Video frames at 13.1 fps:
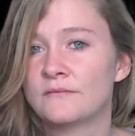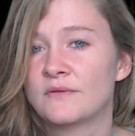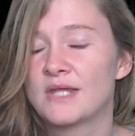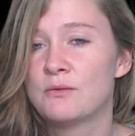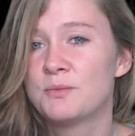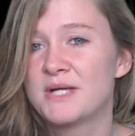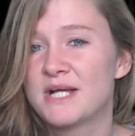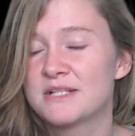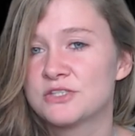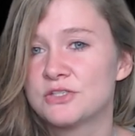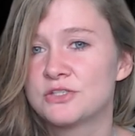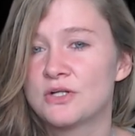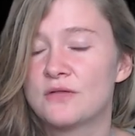That will be
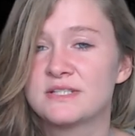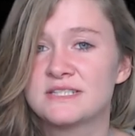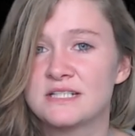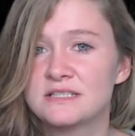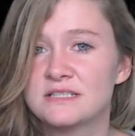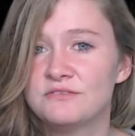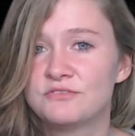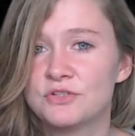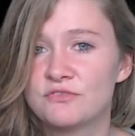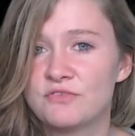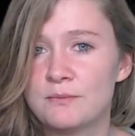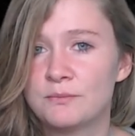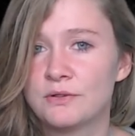answered on the 16th of
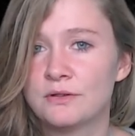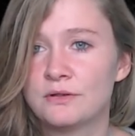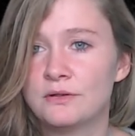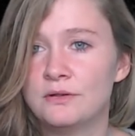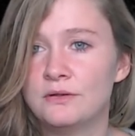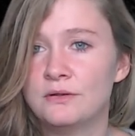November